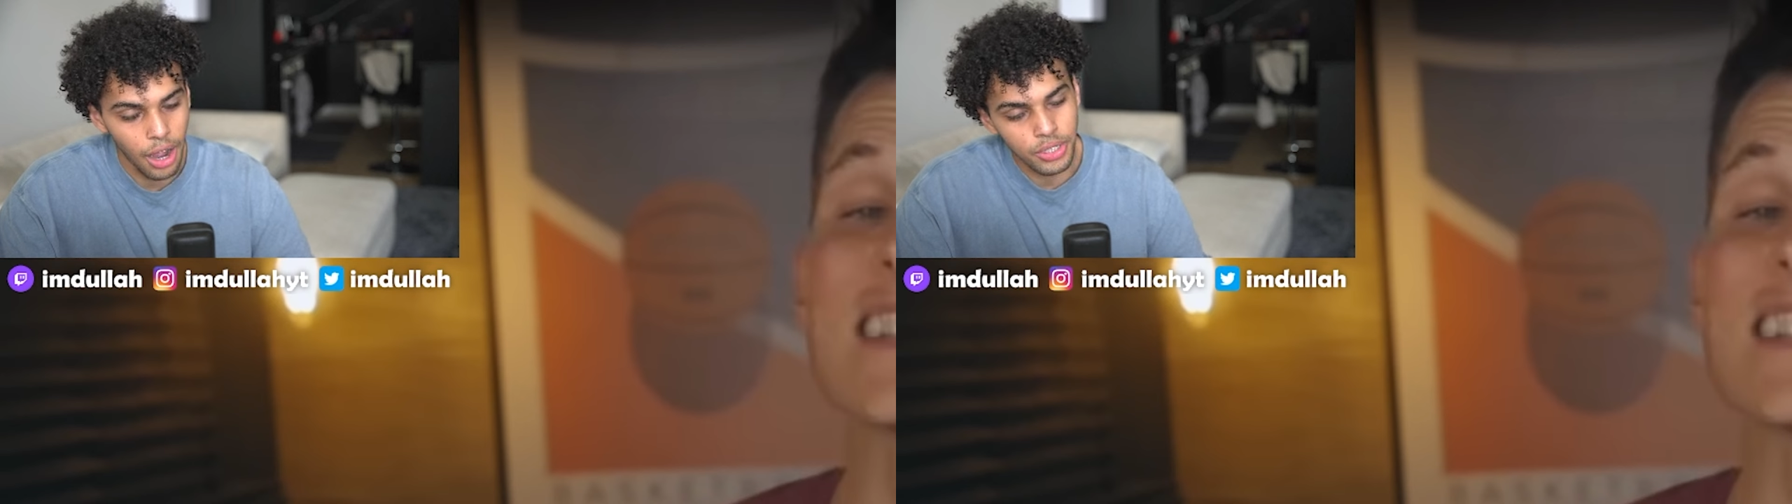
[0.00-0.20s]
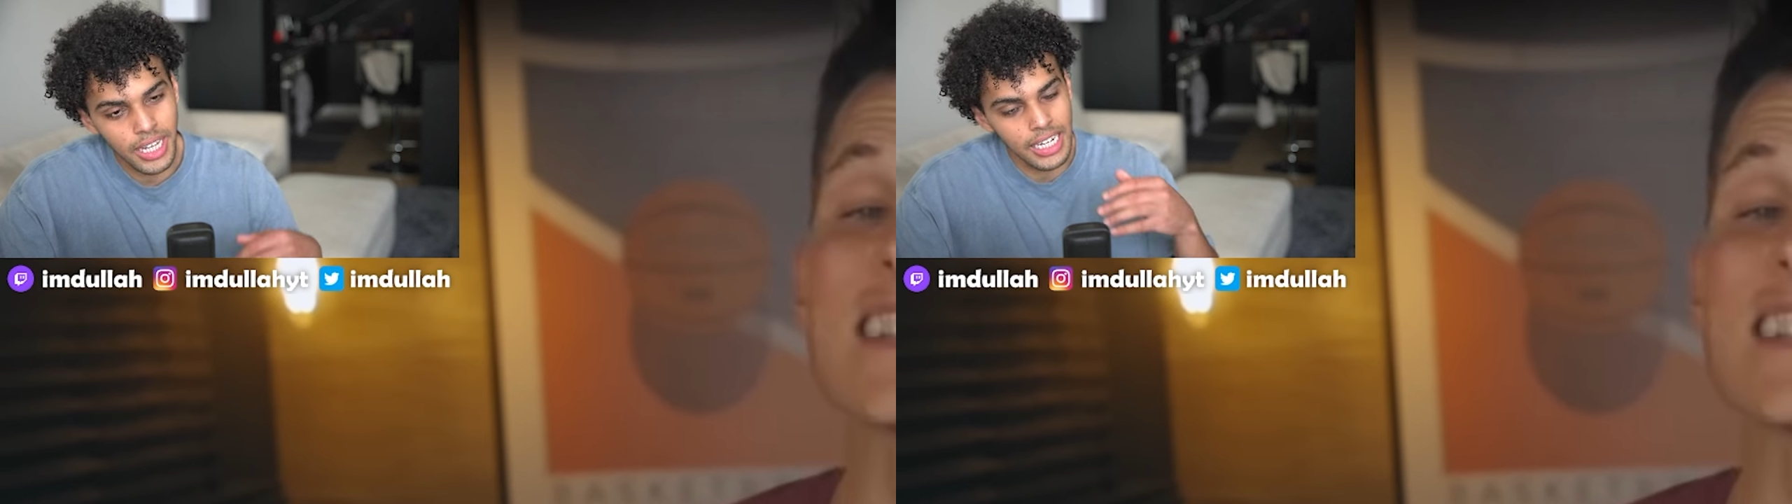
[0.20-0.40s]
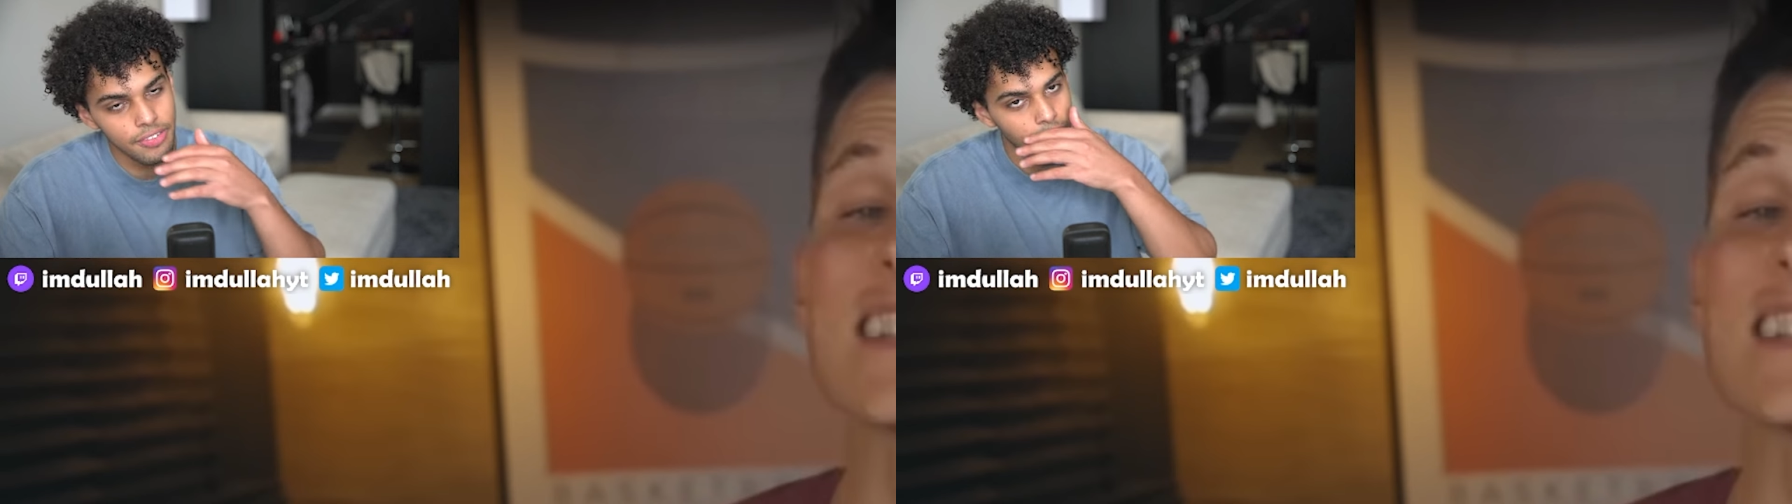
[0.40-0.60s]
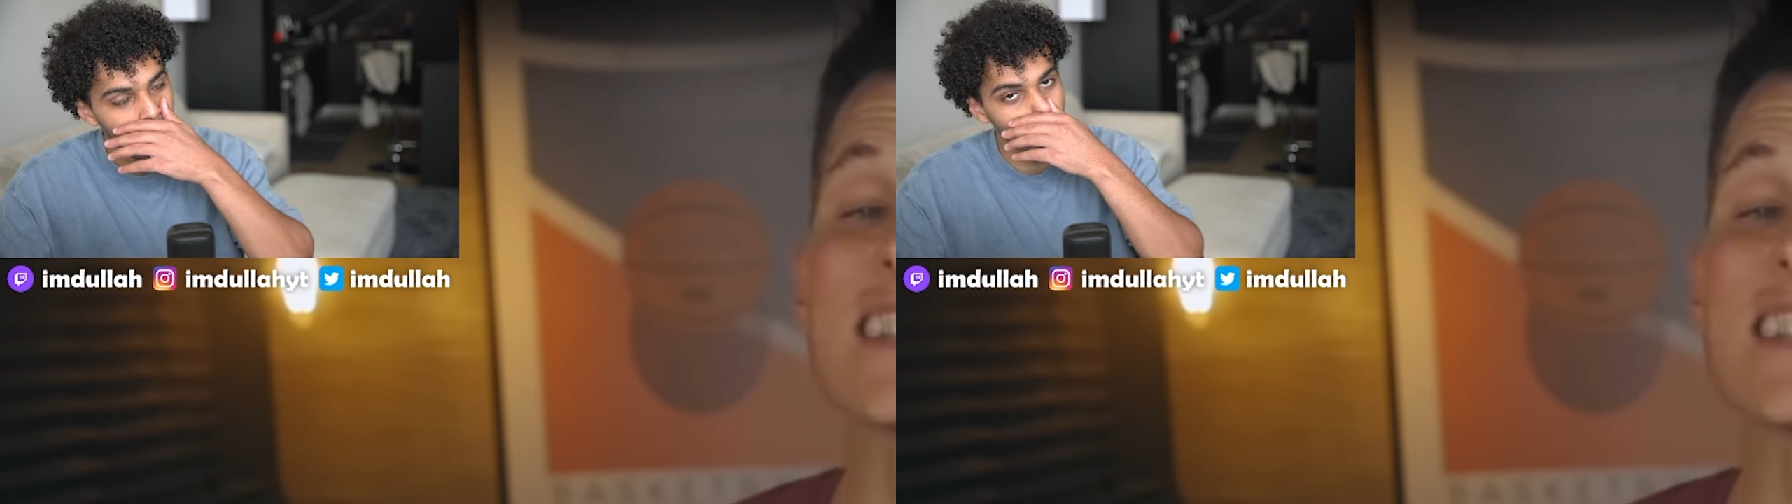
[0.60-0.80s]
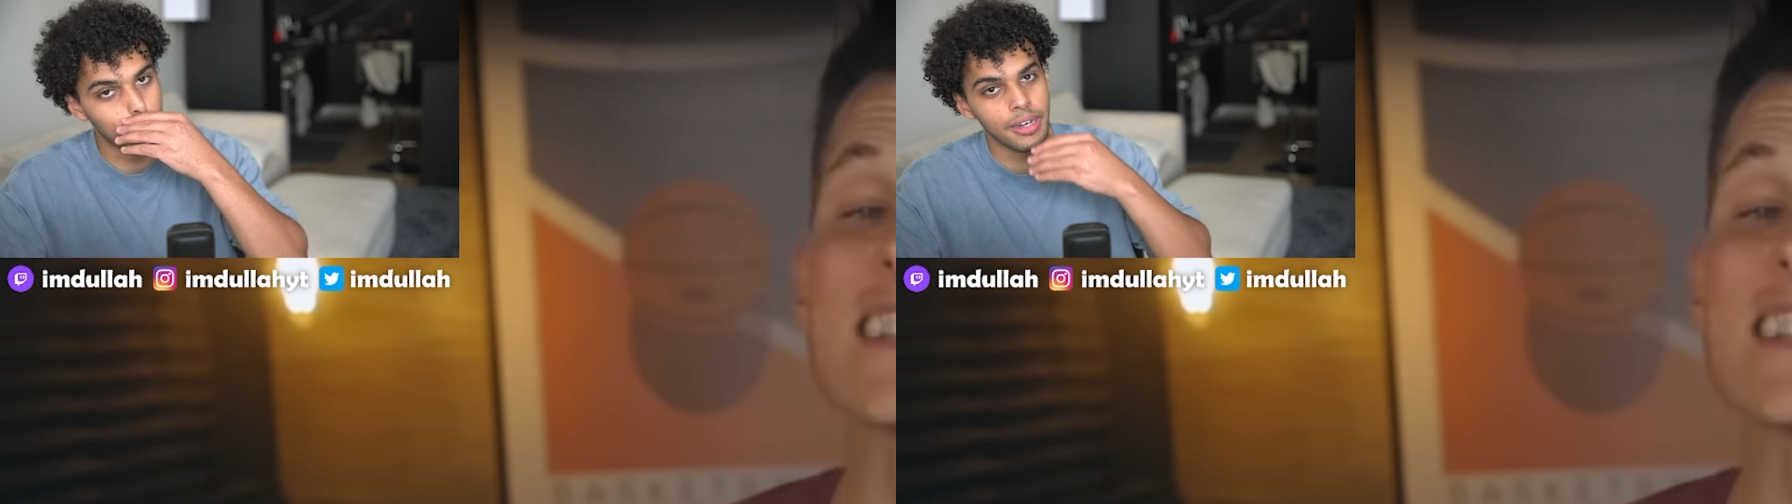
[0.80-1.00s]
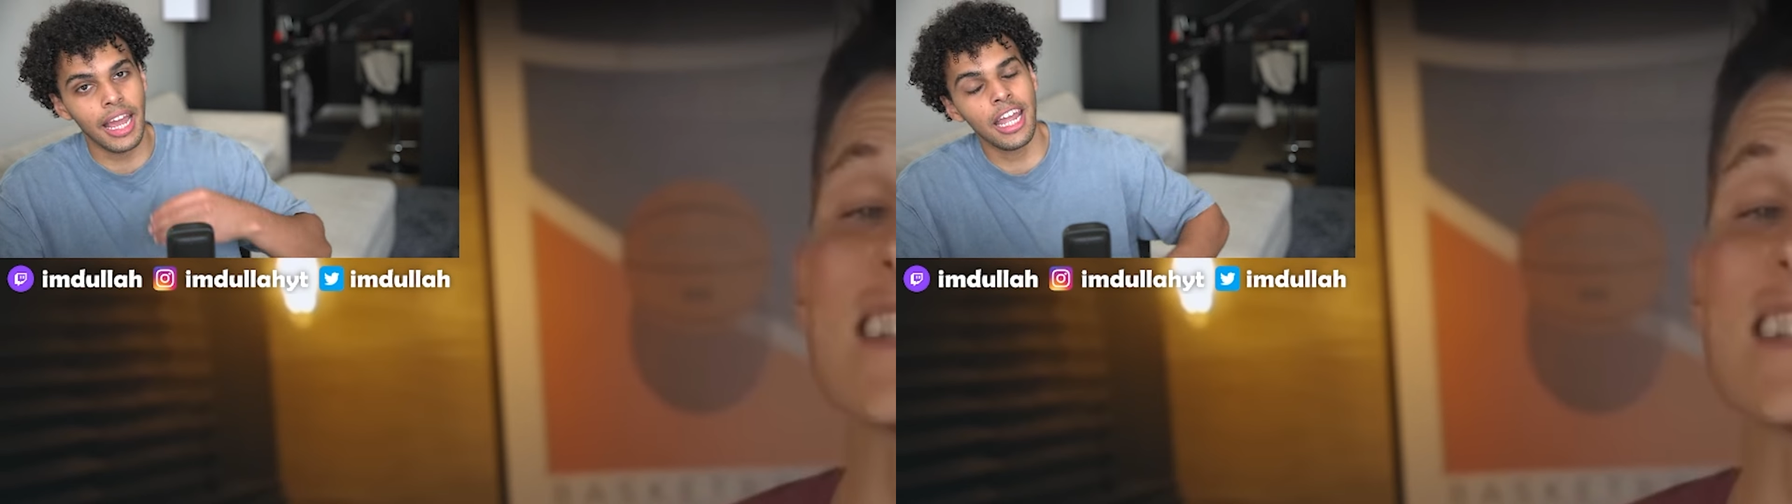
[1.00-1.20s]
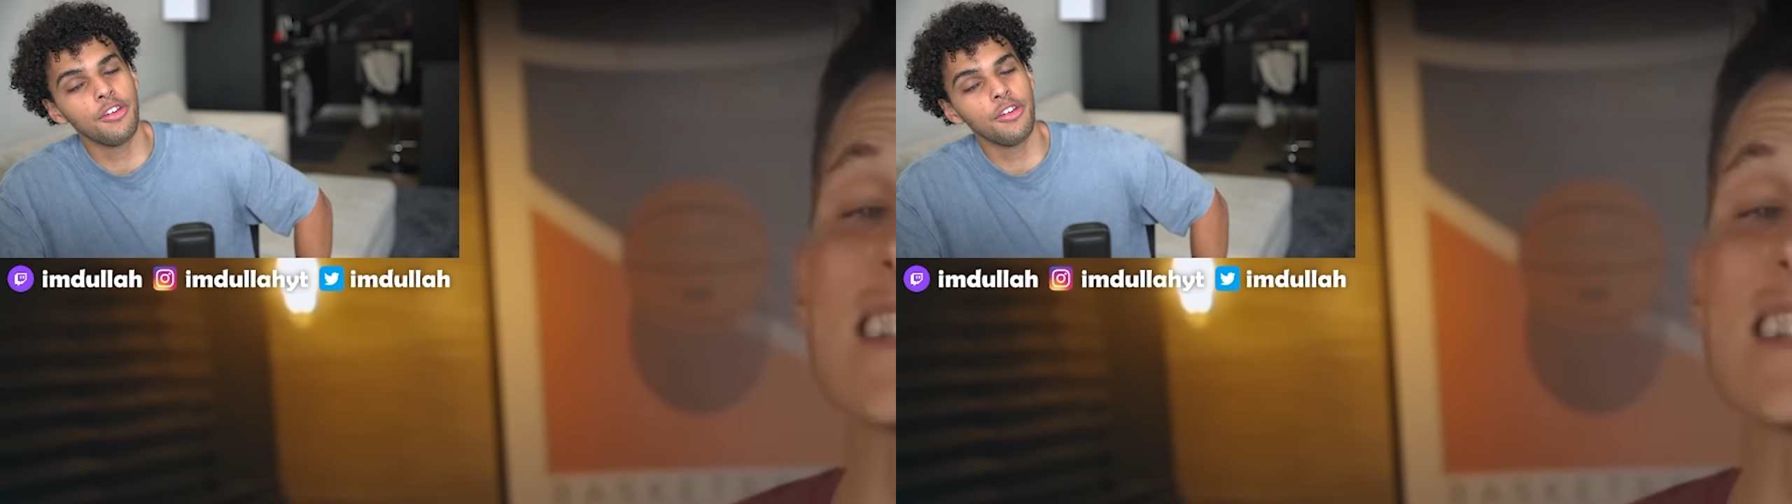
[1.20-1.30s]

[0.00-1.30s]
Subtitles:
How does that even happen?